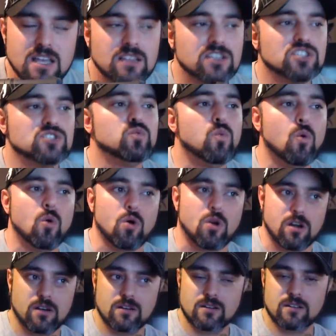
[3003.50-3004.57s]
this
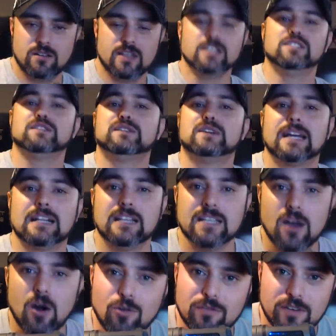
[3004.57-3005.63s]
war, is finally
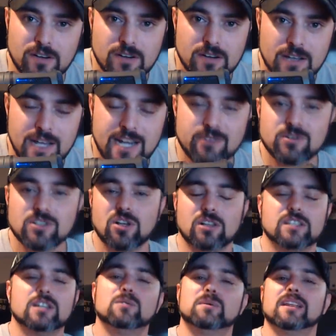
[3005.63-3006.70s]
over. And it
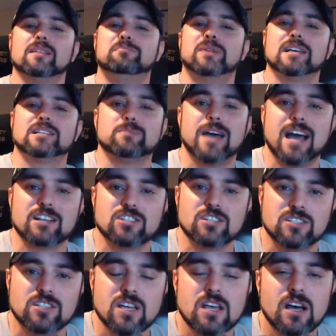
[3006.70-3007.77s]
resulted in one of the best
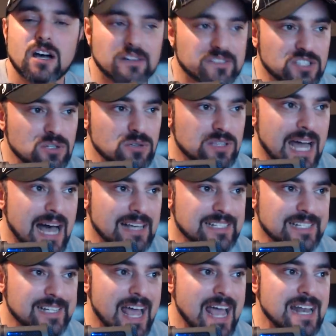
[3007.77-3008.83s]
matches of
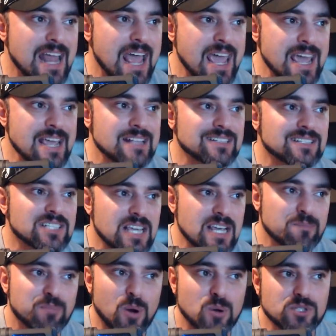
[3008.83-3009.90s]

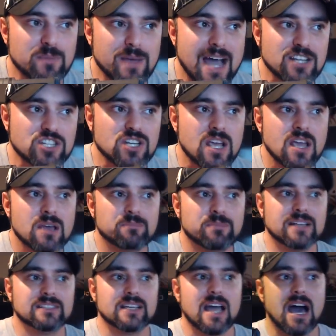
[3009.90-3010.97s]
2018. Post-match,
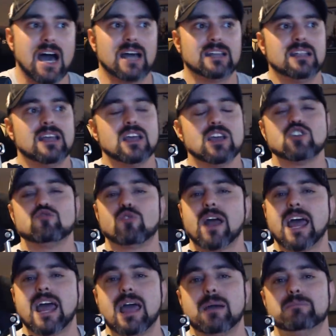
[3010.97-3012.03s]
Pentagon
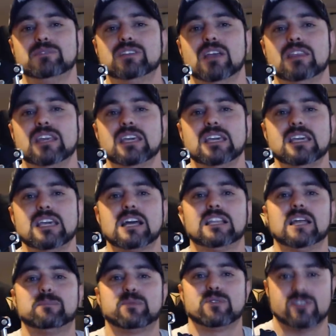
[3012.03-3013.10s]
grabs the
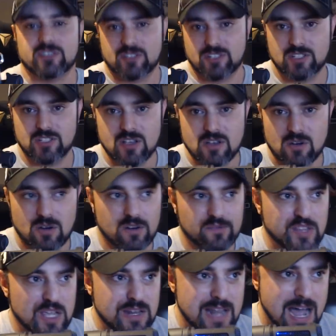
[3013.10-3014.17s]
Clippers off
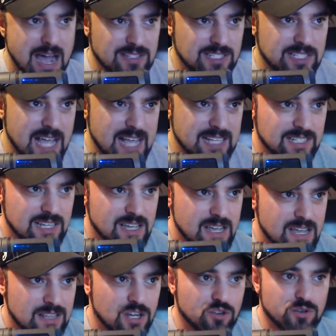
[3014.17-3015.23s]
the announce desk.
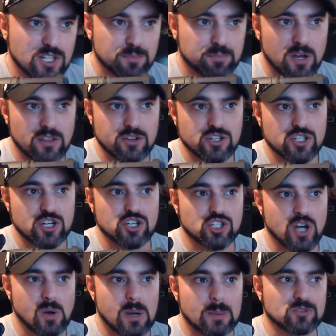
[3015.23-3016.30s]
The Chris brothers
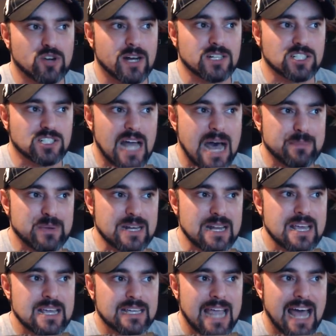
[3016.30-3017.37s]
show up, try to stop it.
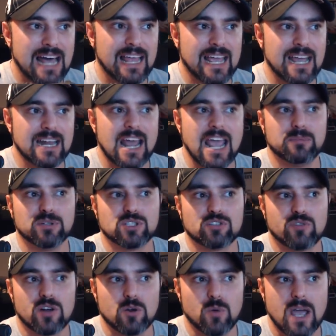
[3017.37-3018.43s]
Callihan able to
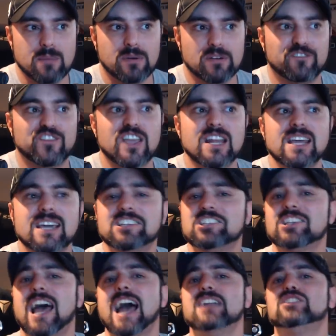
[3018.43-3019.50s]
run away, but
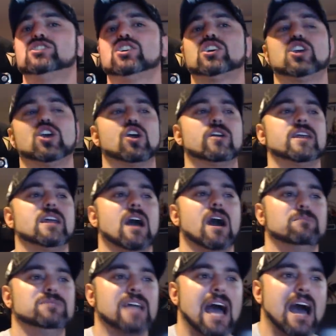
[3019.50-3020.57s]
Fénix and security
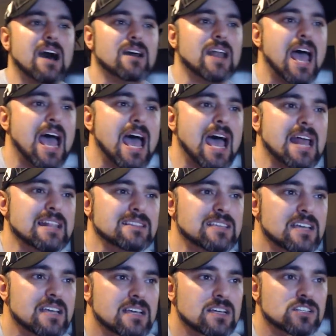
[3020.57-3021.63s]
come down and
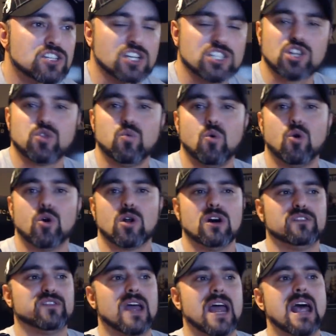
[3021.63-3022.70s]
just thwart
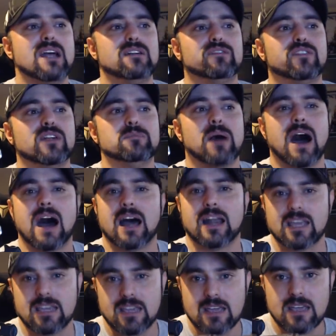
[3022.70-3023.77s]
off
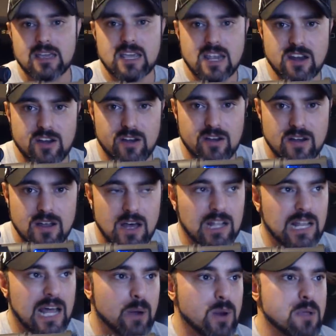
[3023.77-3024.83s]
everybody here,
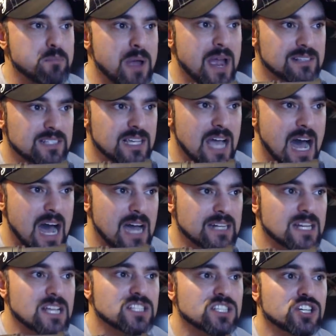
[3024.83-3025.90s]
allowing
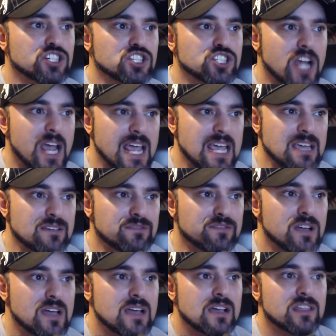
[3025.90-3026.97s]
Pentagon to shave
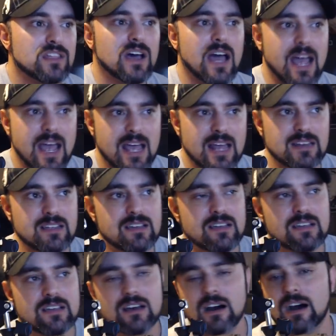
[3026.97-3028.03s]
the head
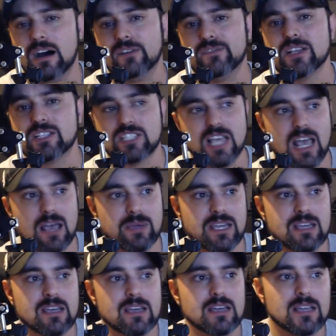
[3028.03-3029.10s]
of
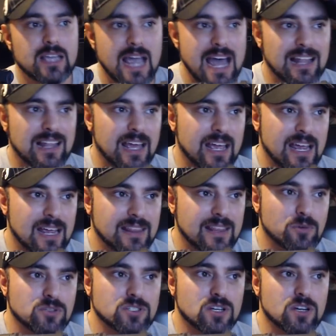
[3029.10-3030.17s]
Sami Callihan. There
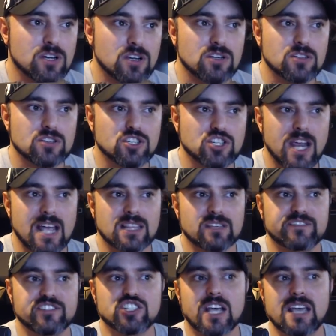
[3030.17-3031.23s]
was a chant
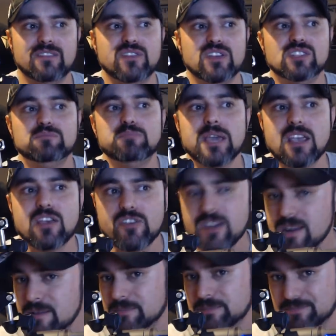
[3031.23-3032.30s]
of shave his beard.